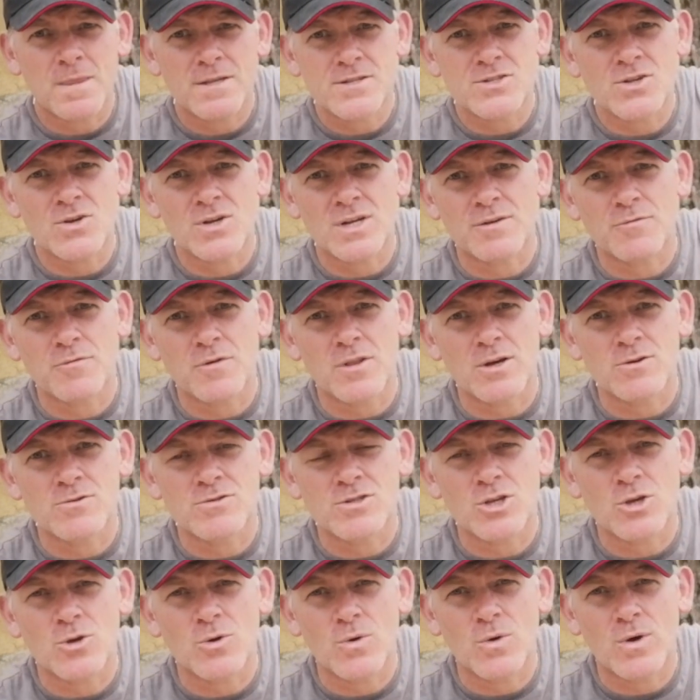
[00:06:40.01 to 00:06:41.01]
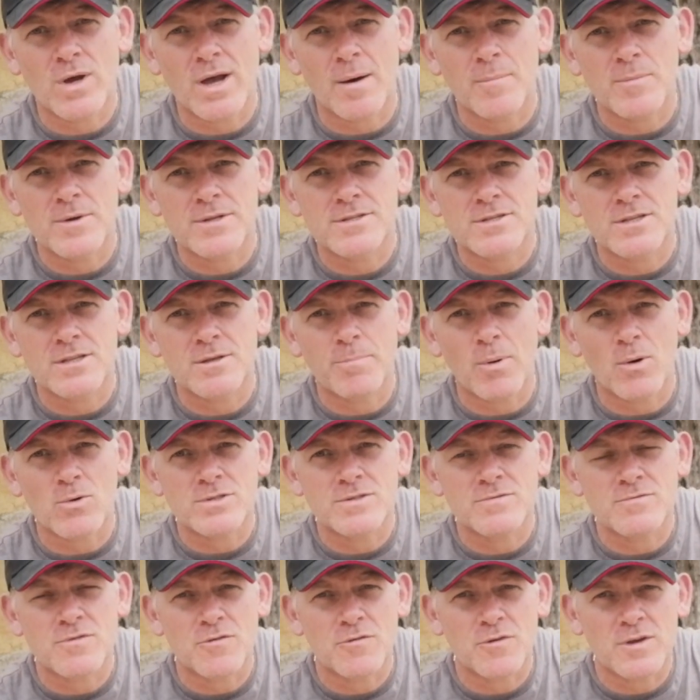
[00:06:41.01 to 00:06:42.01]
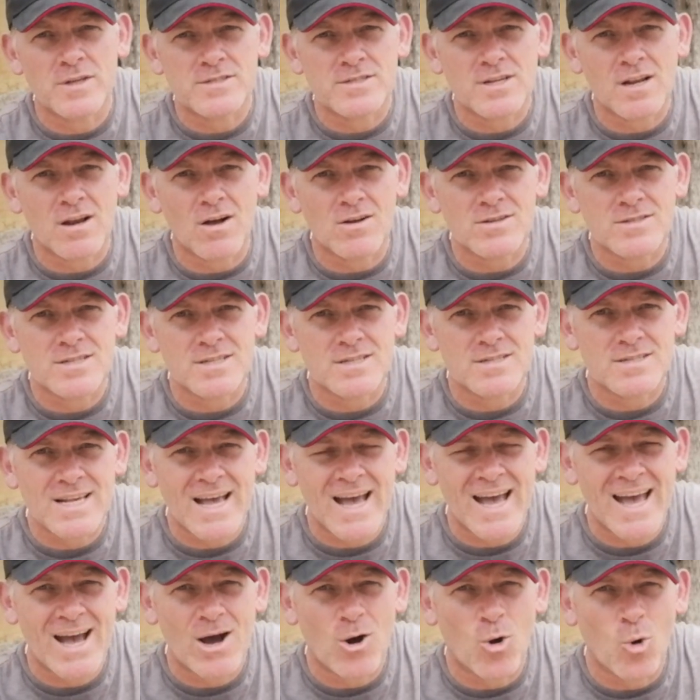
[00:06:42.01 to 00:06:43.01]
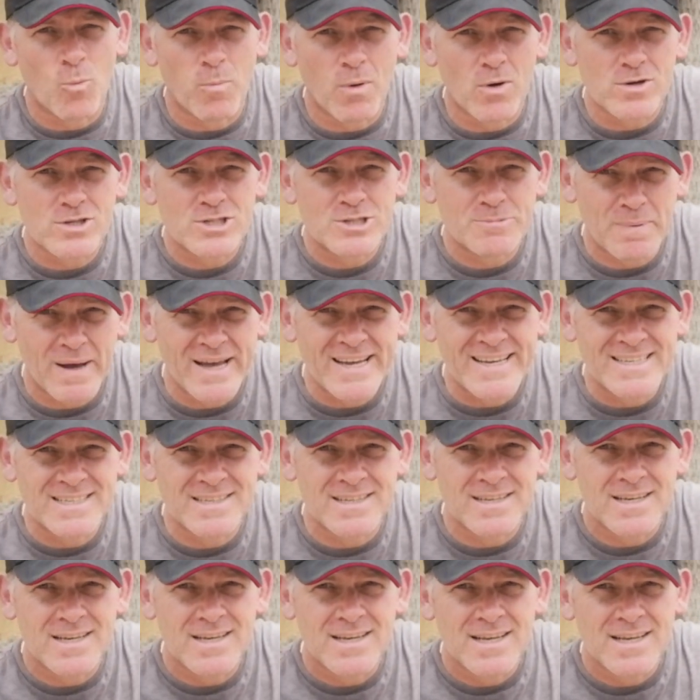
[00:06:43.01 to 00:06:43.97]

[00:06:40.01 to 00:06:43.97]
Certainly for those of you who are coming to the Boxing for Fitness classes at All Box Spain,